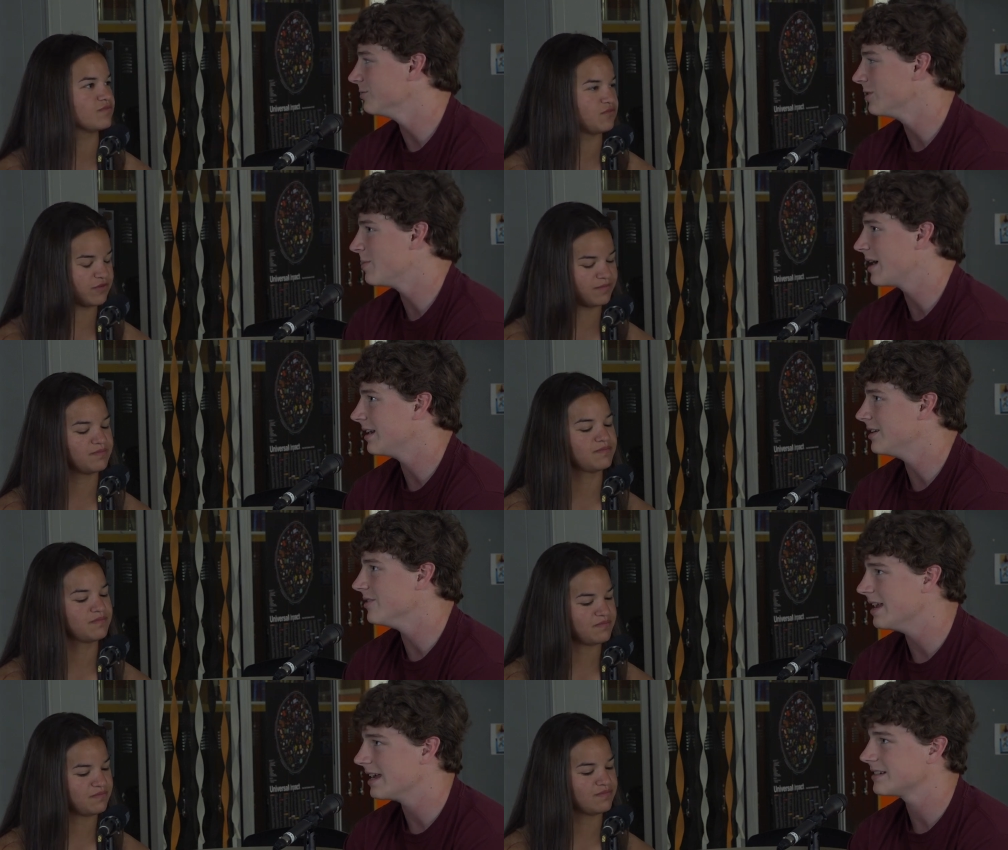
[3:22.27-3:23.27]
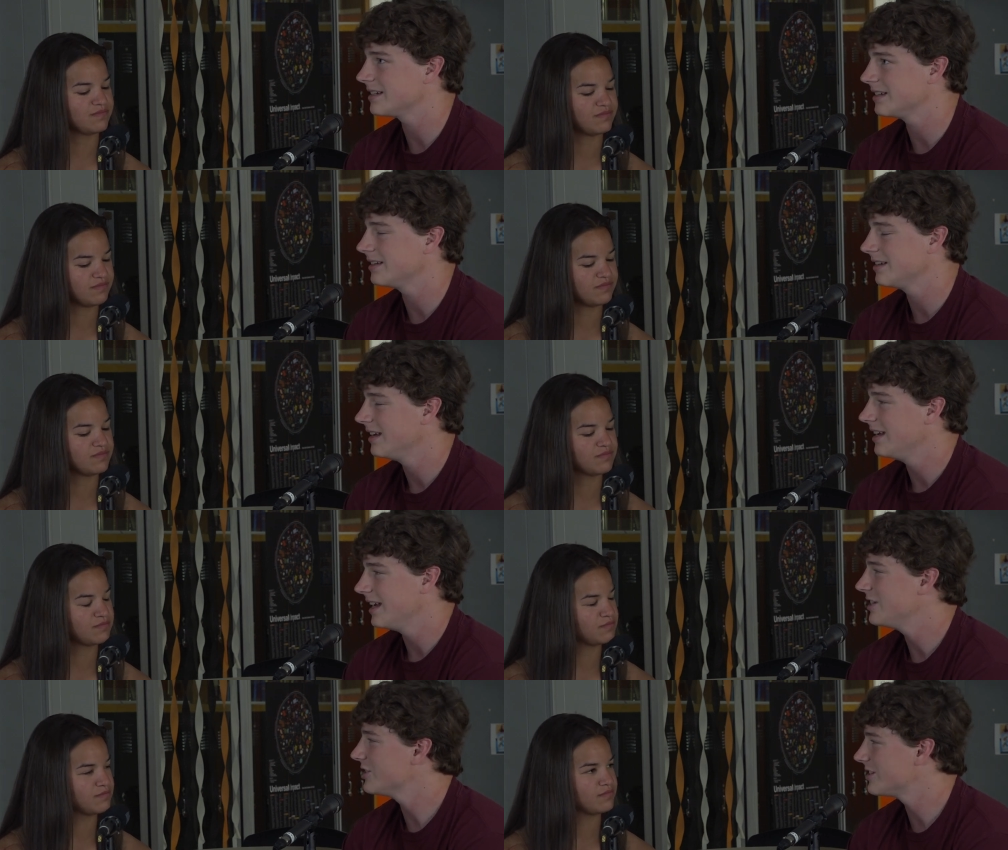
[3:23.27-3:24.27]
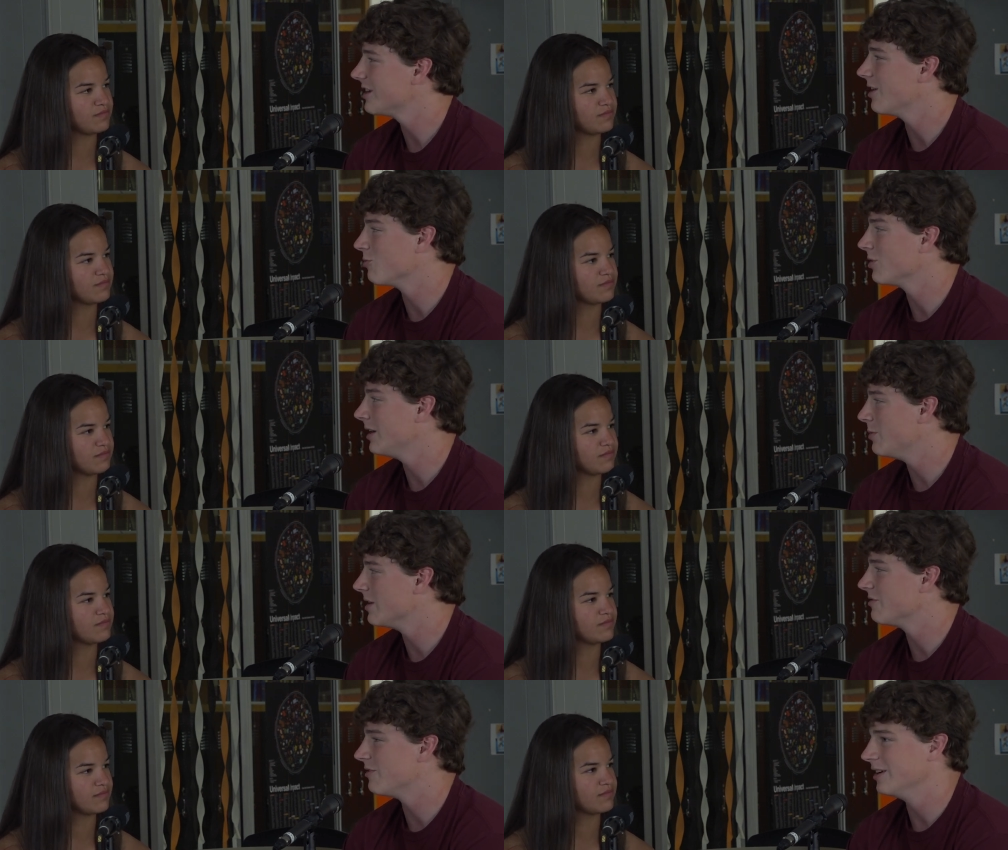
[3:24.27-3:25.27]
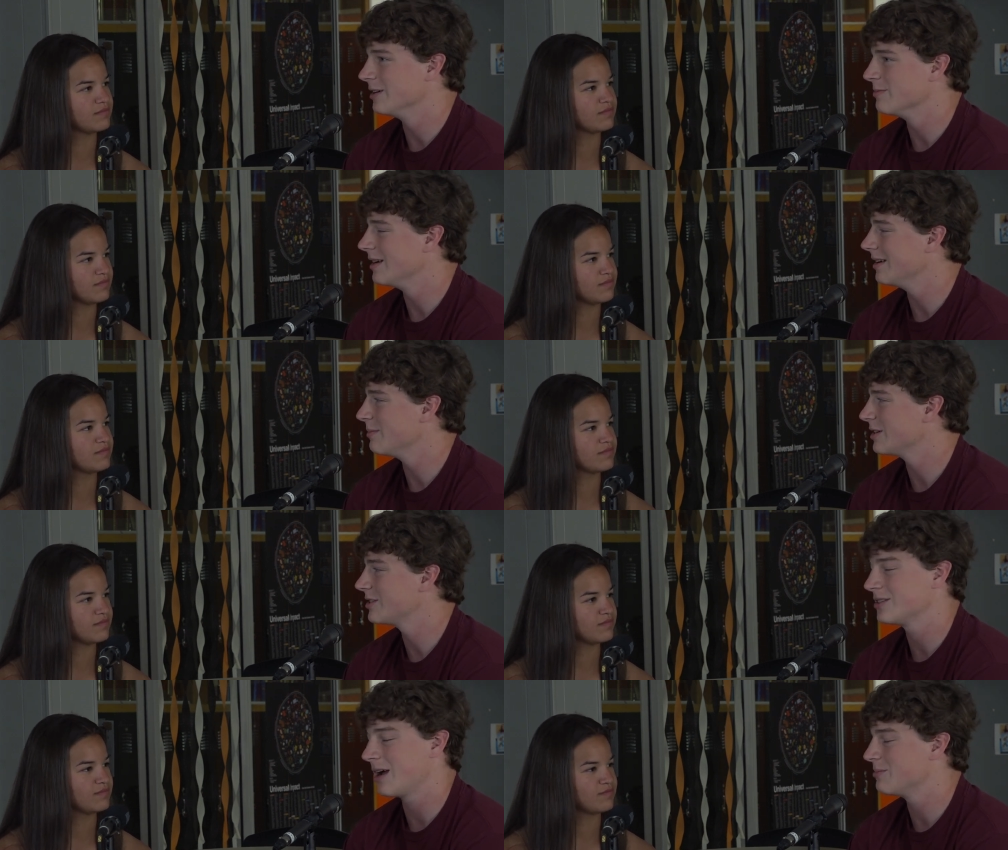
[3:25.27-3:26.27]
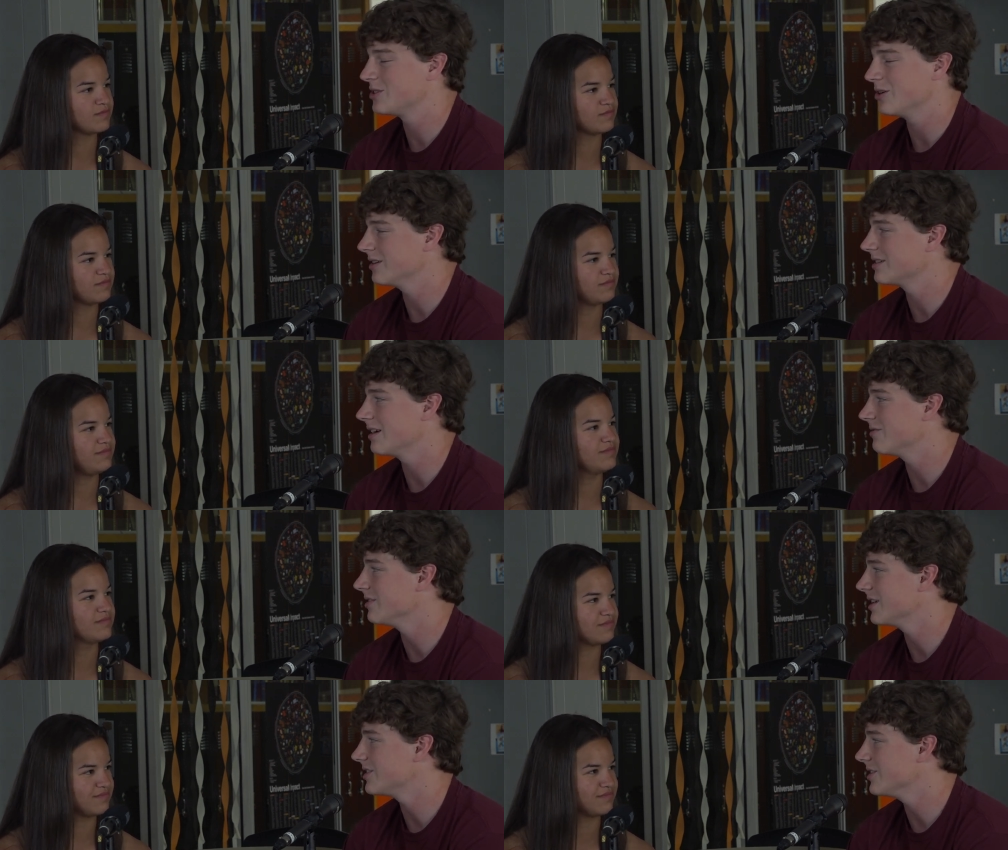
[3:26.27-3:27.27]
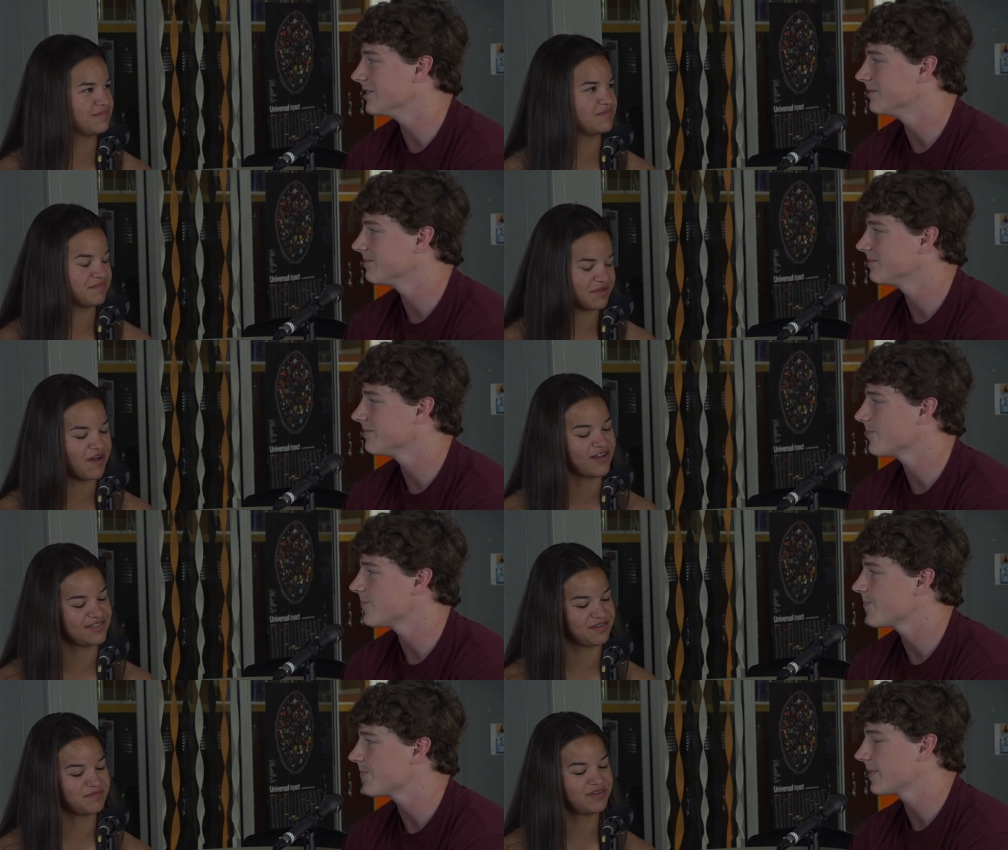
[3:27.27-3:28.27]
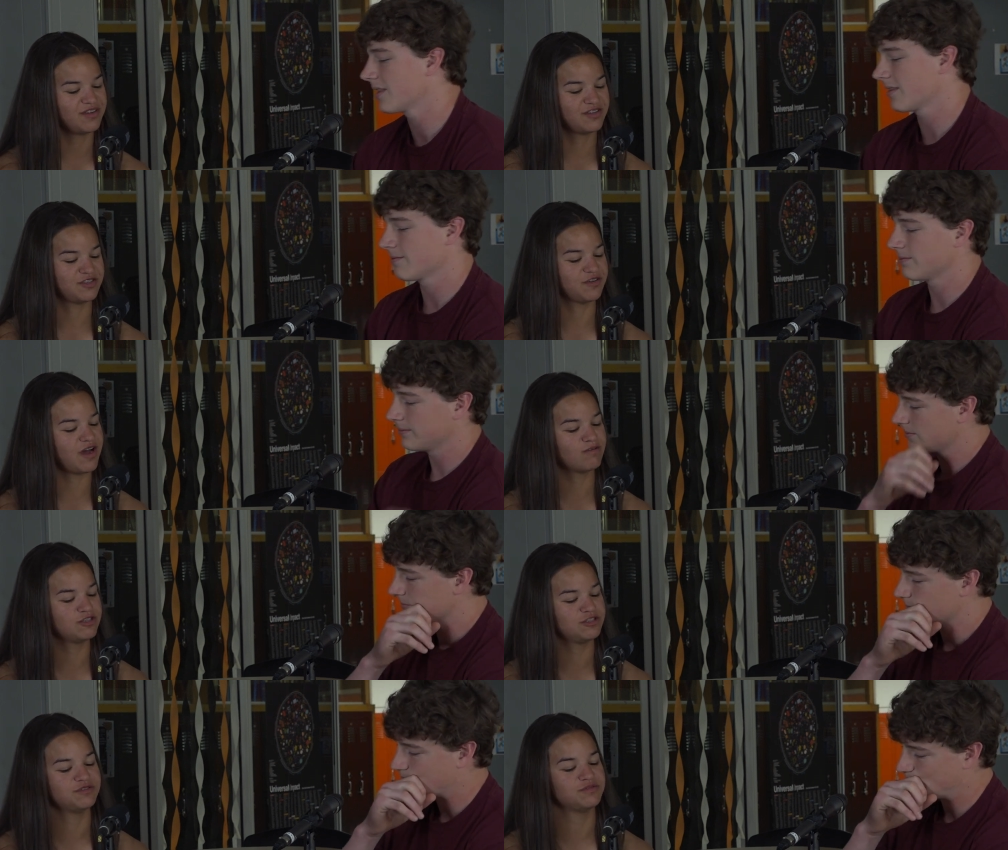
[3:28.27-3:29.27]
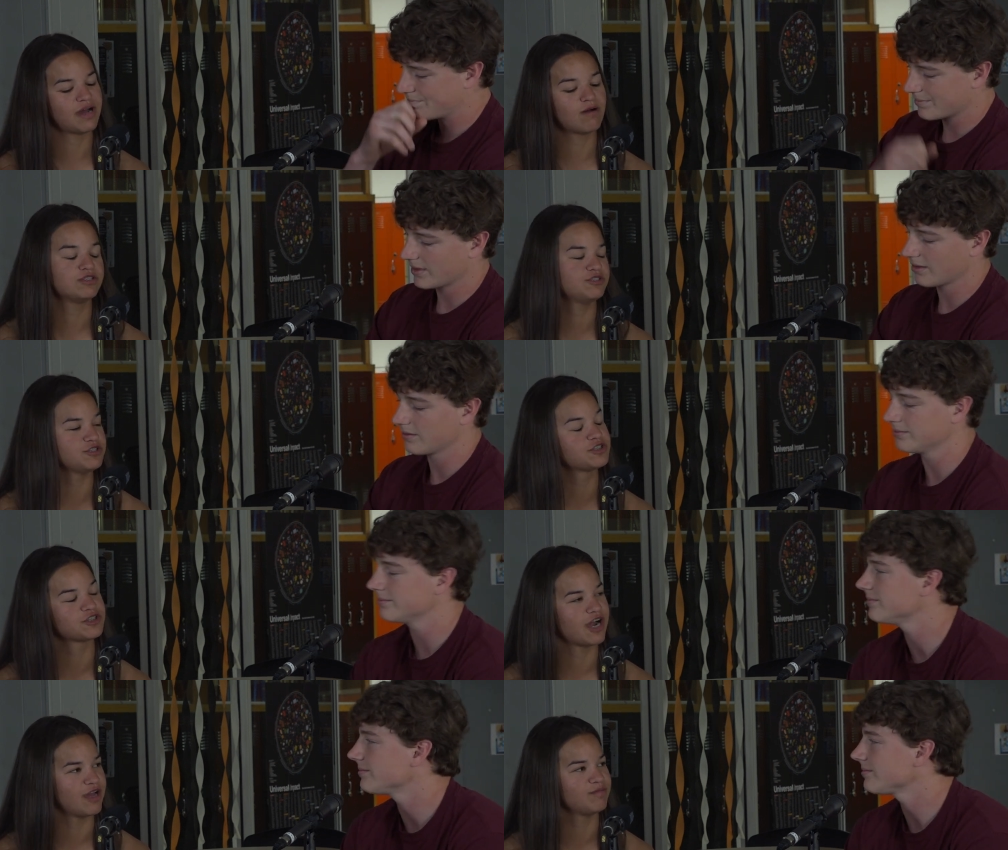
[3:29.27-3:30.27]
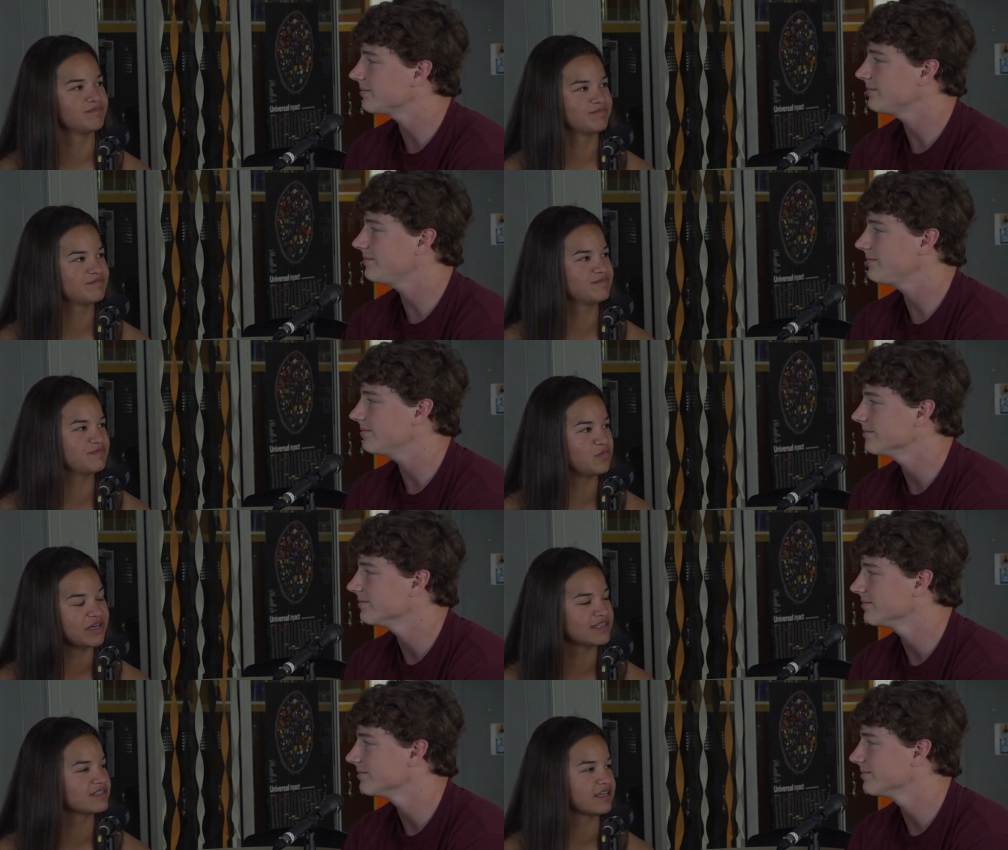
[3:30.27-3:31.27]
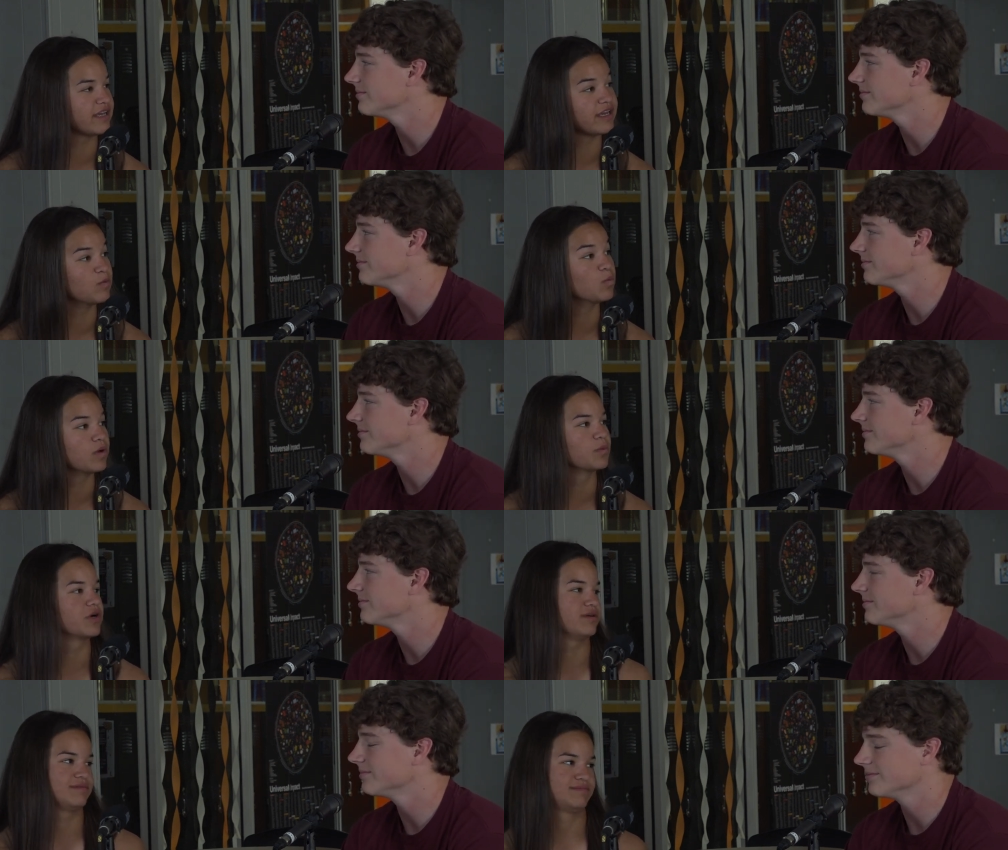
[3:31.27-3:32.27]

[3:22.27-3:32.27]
Speaker 1: What am I gonna do next? It, it's just a really weird feeling, but I'm ex- I'm so excited for next year.
Speaker 2: Awesome. So how would you how would you describe Winning State in one word?